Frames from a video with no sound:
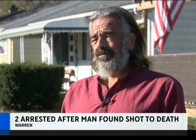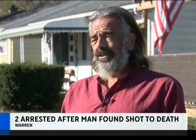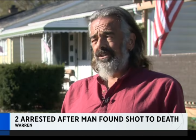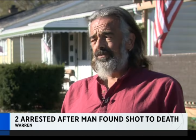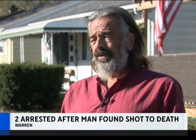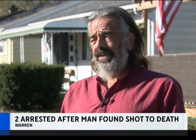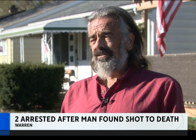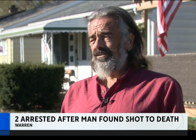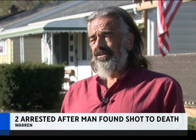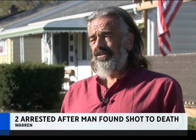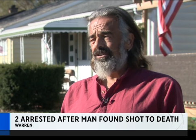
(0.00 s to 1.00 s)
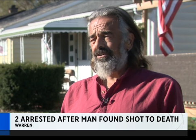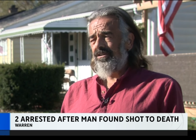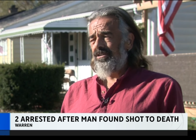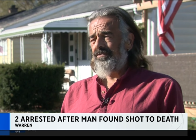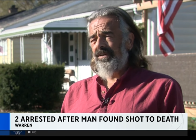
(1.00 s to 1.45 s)
It just raises
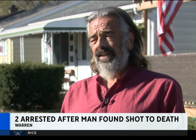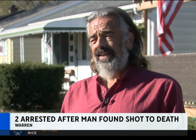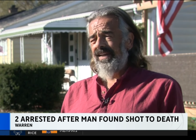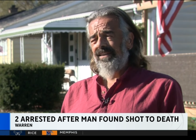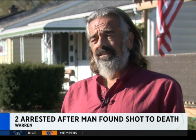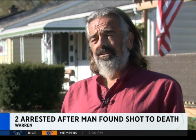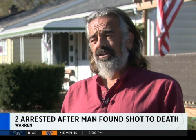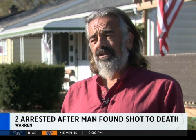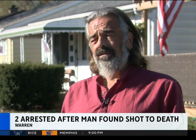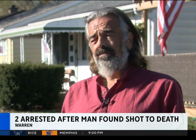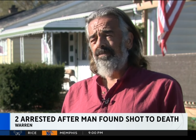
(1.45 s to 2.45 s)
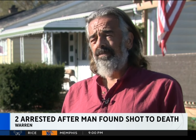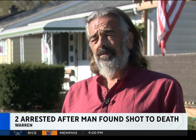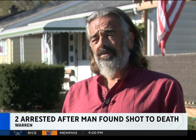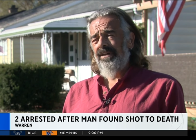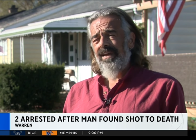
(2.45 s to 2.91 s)
concerns for the kids, you know.
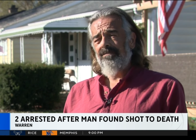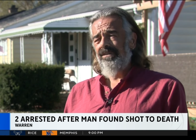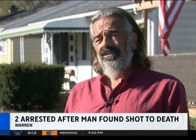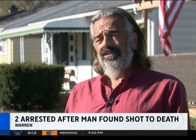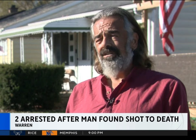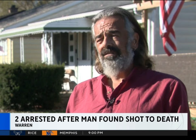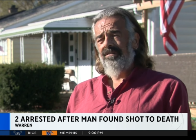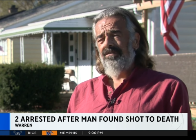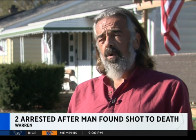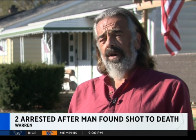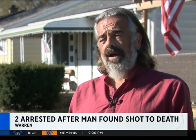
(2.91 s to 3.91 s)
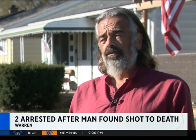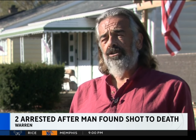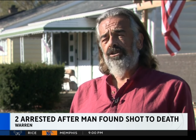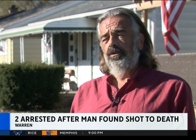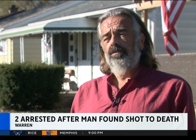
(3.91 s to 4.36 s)
People can't be just going out
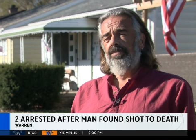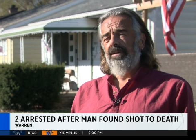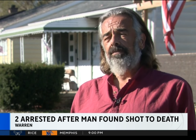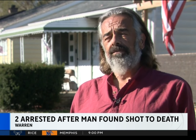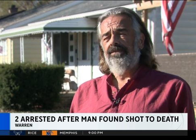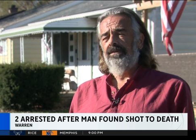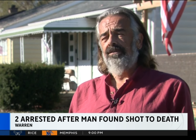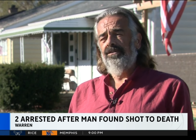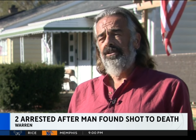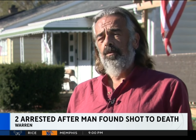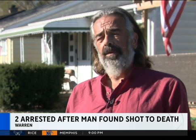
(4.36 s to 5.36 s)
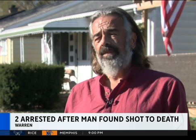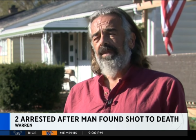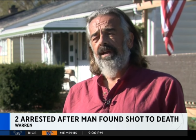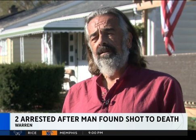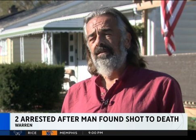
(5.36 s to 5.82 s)
shooting people for stupid
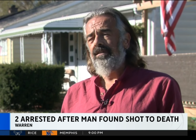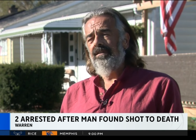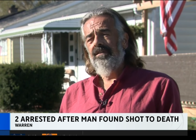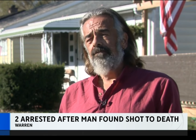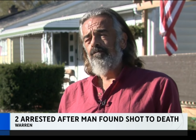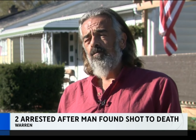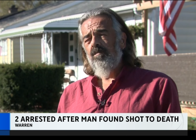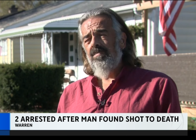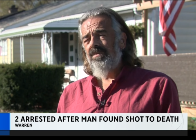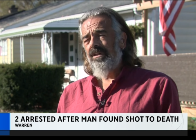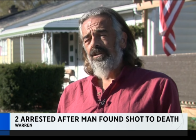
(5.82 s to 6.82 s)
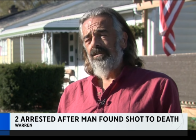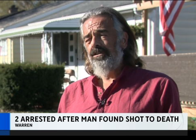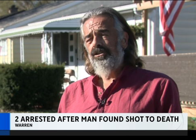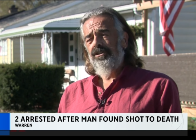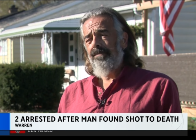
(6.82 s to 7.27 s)
things. Just
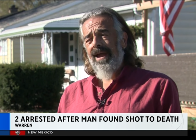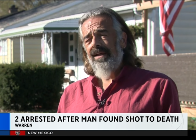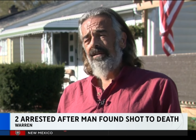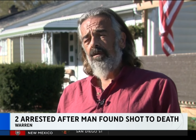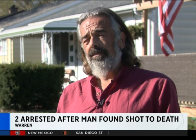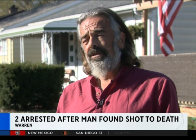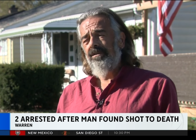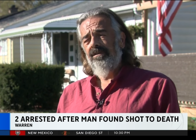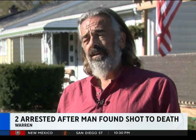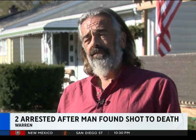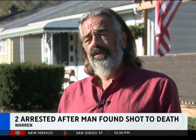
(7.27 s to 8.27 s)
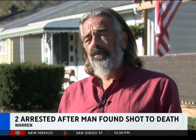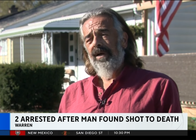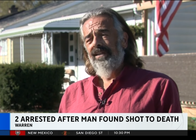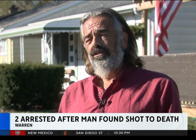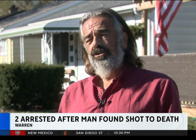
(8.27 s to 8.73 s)
because you're mad don't mean you give you the
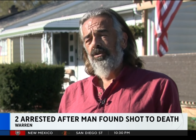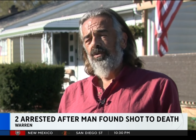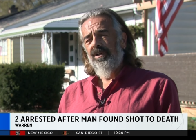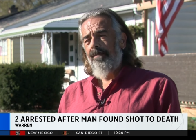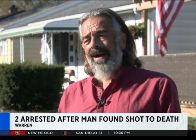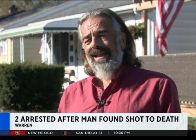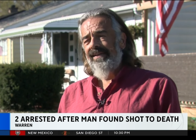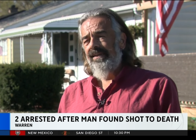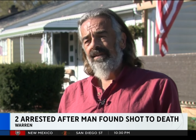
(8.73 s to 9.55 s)
right to shoot somebody.